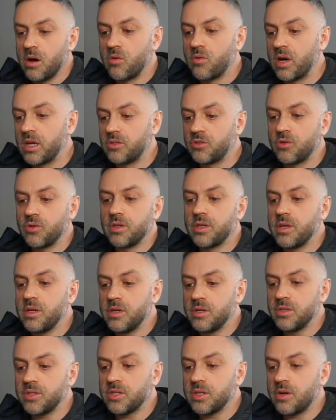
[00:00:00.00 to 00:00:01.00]
All right, so
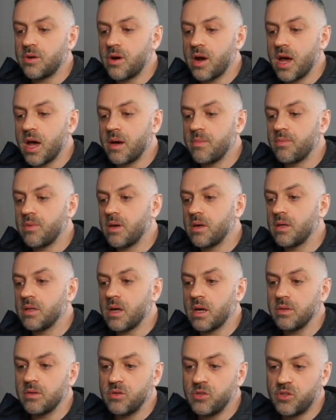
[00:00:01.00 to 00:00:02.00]
here's our app, and
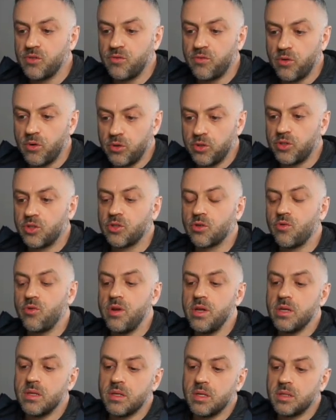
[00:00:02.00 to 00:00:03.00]
on this first
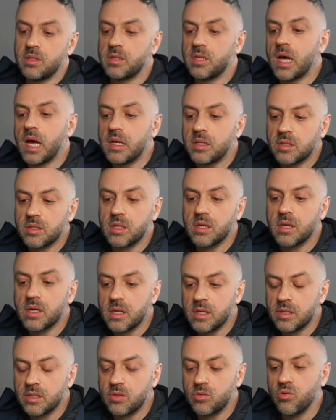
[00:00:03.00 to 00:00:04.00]
screen, it's asking
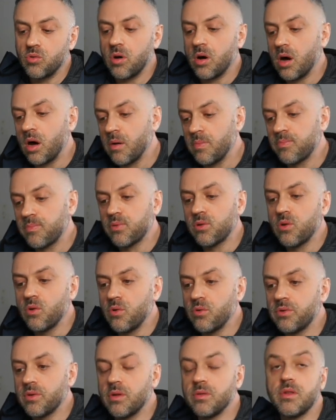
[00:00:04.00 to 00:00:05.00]
us to
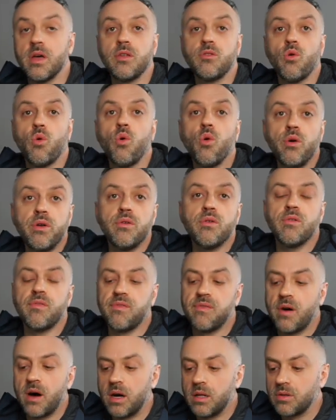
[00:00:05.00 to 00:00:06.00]
upload that audio
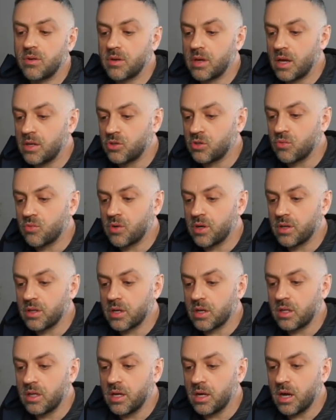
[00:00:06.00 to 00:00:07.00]
file. Okay, so we're going
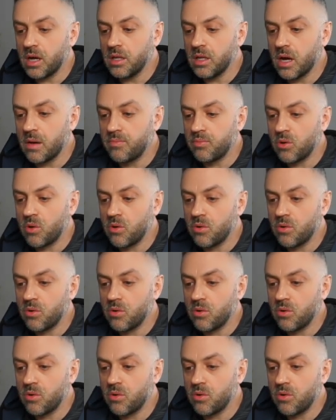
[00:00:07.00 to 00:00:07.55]
to click on upload.